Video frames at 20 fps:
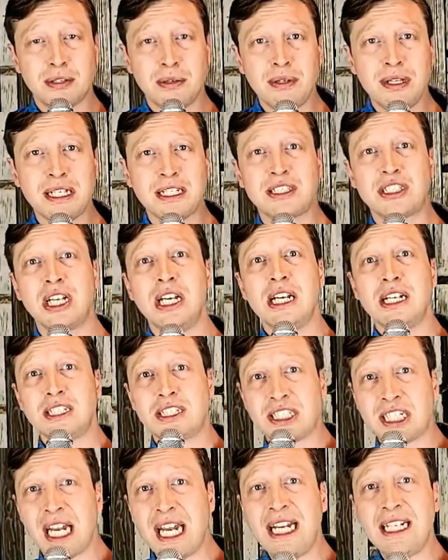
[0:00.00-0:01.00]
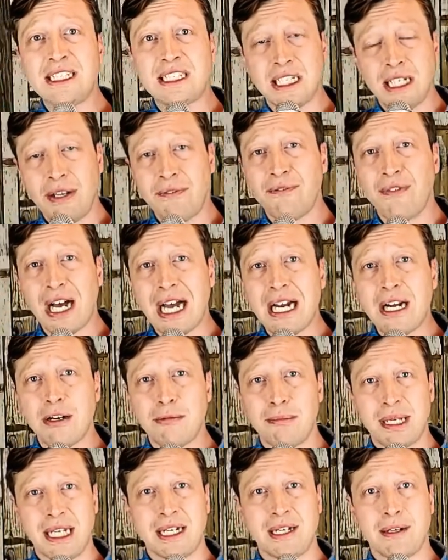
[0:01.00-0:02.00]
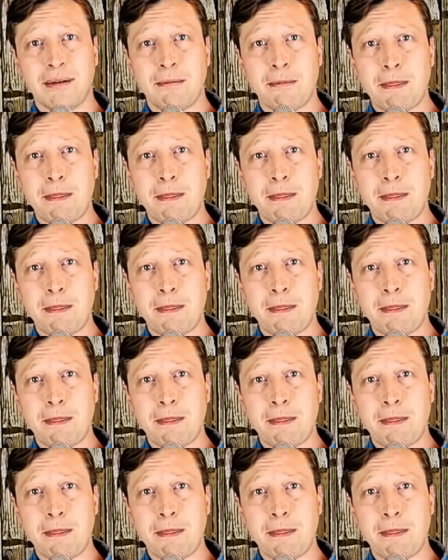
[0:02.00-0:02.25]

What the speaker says: through this change in environment